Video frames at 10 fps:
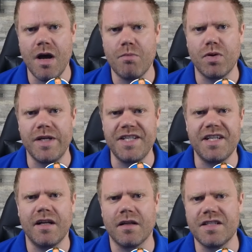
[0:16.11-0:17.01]

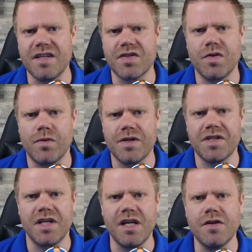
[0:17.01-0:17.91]
political discord,
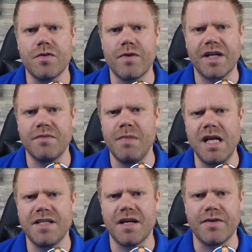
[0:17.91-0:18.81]
incorrect
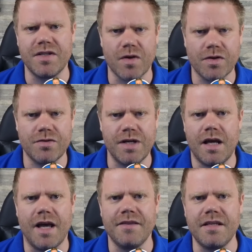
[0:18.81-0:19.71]
military doctrine,
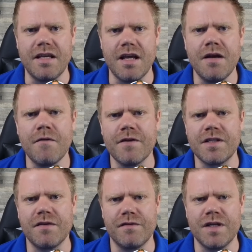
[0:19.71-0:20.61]
and the
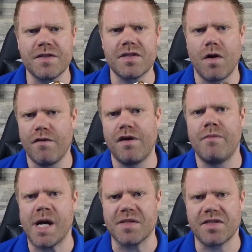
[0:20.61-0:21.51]
innovativeness of
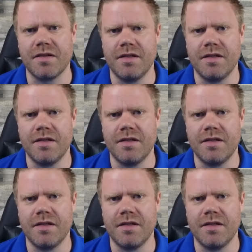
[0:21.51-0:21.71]
Hamas.